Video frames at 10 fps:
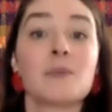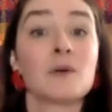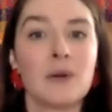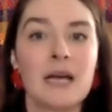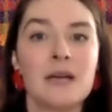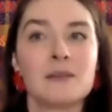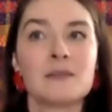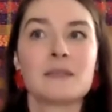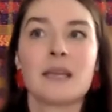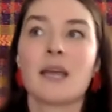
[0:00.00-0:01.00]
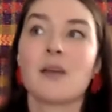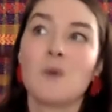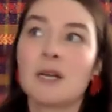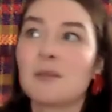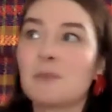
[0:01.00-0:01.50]
around. Like I
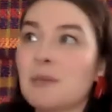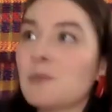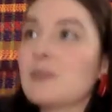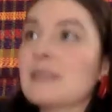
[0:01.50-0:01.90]
wanted people to